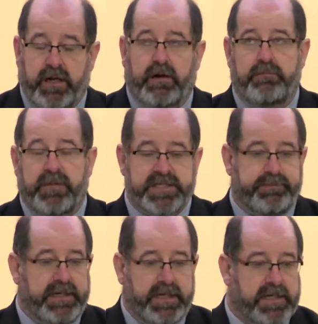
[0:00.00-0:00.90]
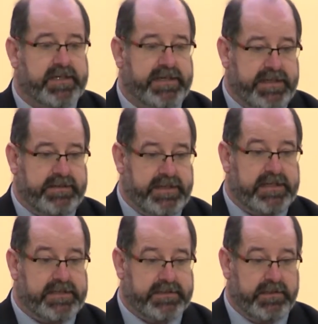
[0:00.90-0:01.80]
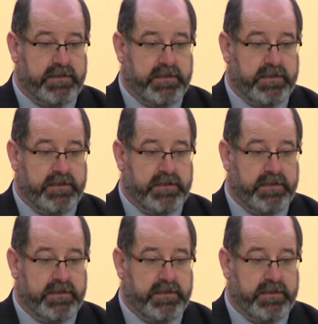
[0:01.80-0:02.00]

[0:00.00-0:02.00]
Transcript: Oh, it must have been because I did this.